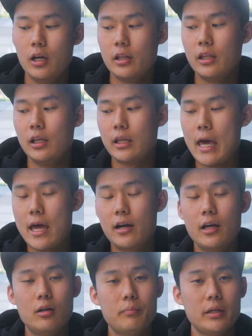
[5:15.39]
The Canon
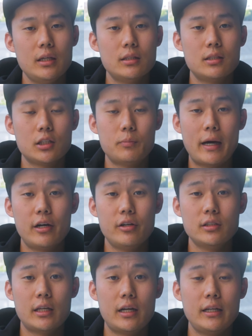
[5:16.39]
LPE6
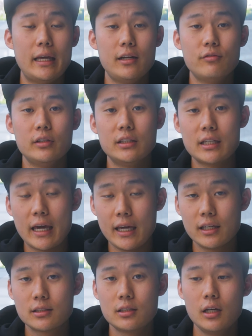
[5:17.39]
batteries that it natively
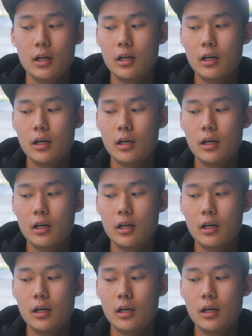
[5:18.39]
takes,